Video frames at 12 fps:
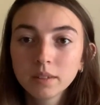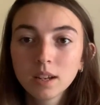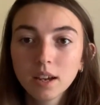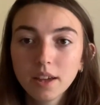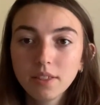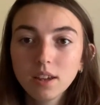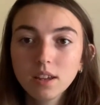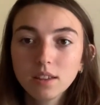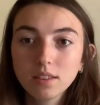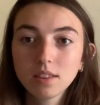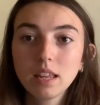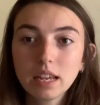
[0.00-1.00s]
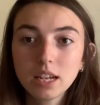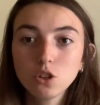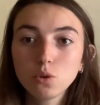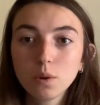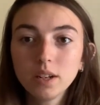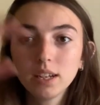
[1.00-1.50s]
I think each
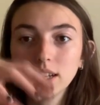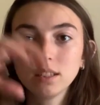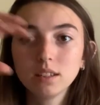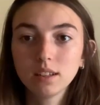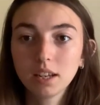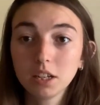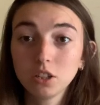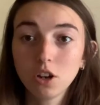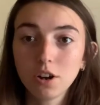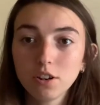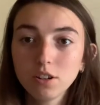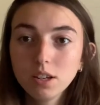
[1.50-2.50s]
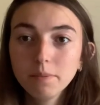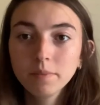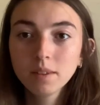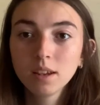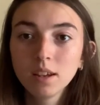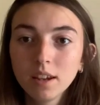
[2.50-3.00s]
one gets like a soccer team,
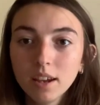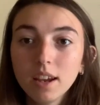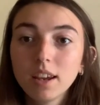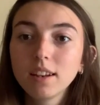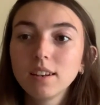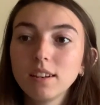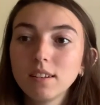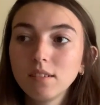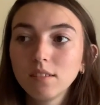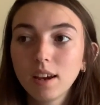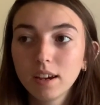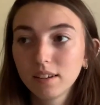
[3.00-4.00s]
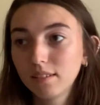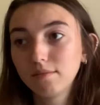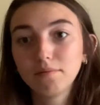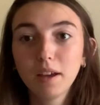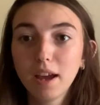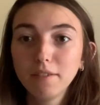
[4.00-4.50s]
and
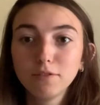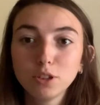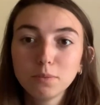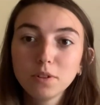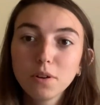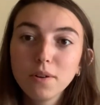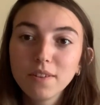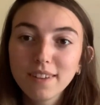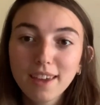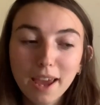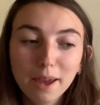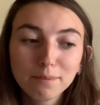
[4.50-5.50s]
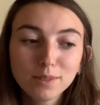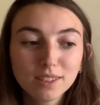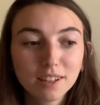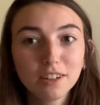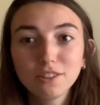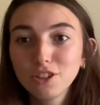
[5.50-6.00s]
I've just been going to the games and
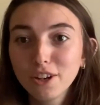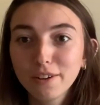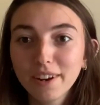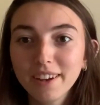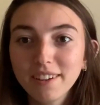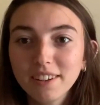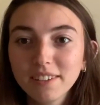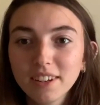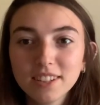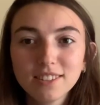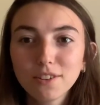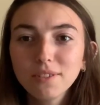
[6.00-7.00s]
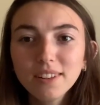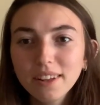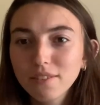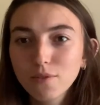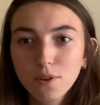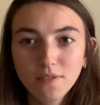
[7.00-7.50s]
like cheering because they're only
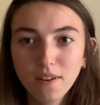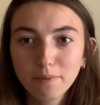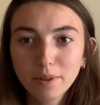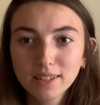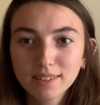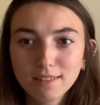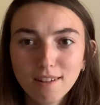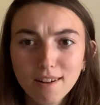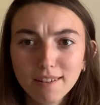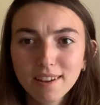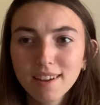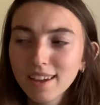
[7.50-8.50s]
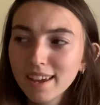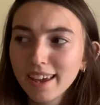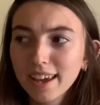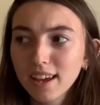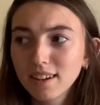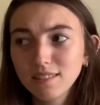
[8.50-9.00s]
like 45 minutes long
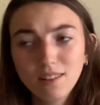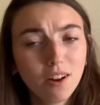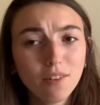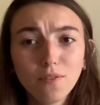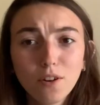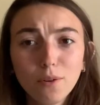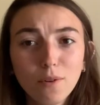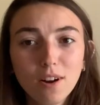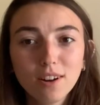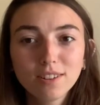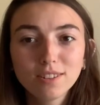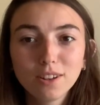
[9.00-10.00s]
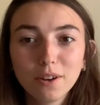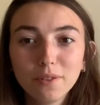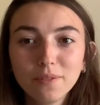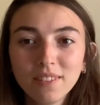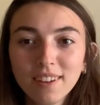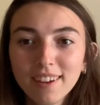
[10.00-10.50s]
and not a far walk, so
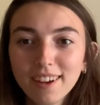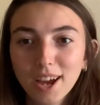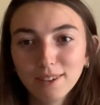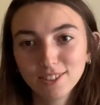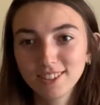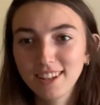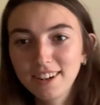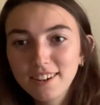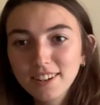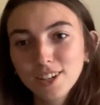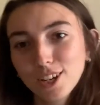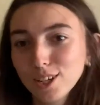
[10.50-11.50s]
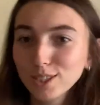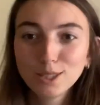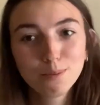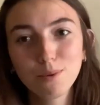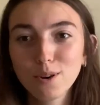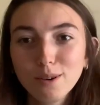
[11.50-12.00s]
I'm just there
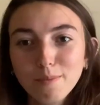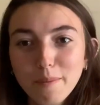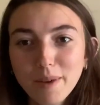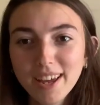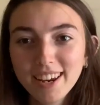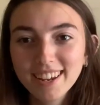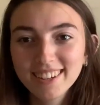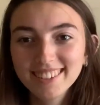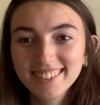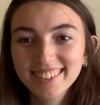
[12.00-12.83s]
supporting support my buddies.